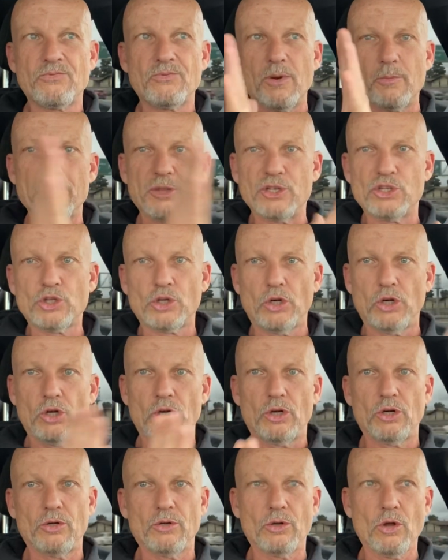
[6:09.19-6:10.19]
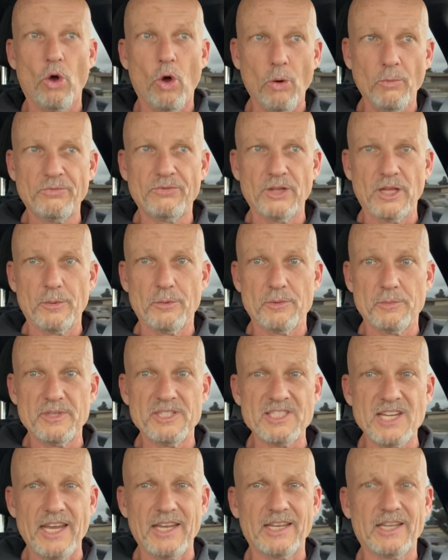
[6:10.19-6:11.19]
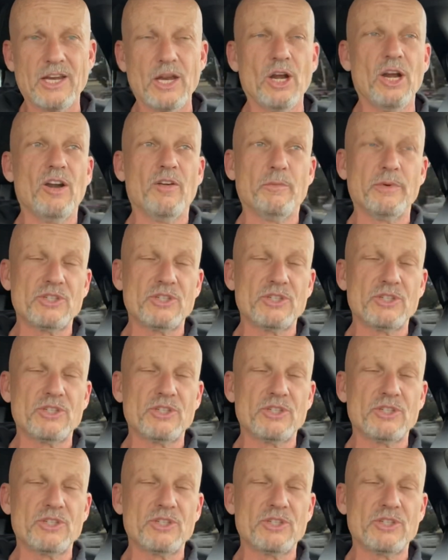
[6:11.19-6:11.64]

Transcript: from the churn hopefully would be taken care of.